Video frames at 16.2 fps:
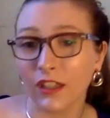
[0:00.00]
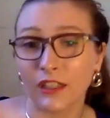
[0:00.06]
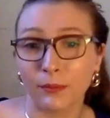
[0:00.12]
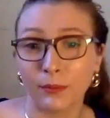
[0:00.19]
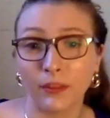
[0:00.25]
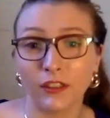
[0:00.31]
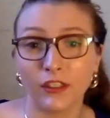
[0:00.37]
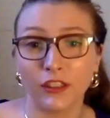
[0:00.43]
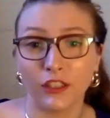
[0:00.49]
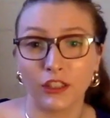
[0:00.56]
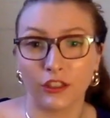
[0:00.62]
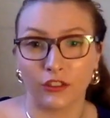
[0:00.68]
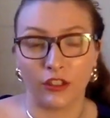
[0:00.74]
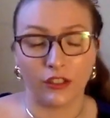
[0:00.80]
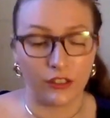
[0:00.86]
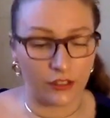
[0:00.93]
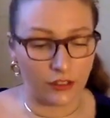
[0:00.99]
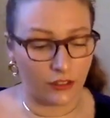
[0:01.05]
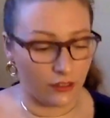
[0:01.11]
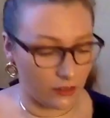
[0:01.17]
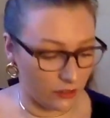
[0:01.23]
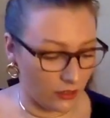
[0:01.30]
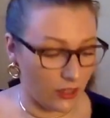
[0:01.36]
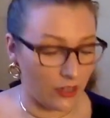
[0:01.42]
Especially to The Grace
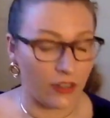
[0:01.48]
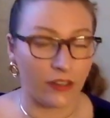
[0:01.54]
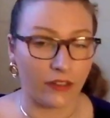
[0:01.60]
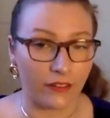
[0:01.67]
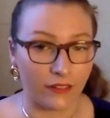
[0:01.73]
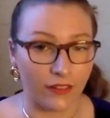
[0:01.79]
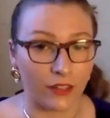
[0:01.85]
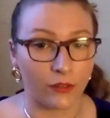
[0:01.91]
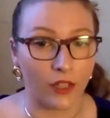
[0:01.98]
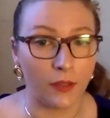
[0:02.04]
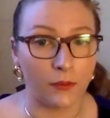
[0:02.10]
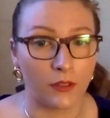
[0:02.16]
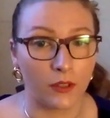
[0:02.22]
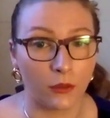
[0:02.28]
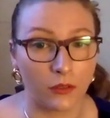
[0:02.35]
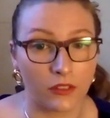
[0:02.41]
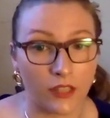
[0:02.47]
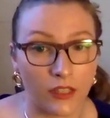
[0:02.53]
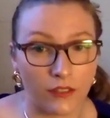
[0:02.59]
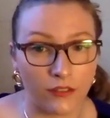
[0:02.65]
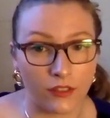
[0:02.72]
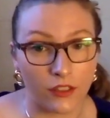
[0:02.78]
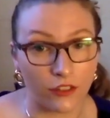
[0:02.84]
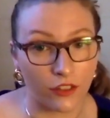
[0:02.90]
Year. I that's why I'm so
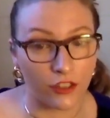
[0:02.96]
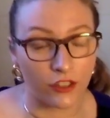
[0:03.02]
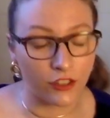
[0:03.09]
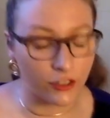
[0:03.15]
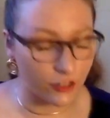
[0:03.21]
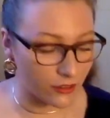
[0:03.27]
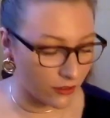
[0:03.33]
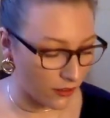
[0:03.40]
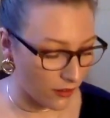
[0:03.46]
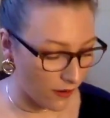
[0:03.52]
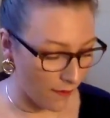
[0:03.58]
excited for The Grace Year.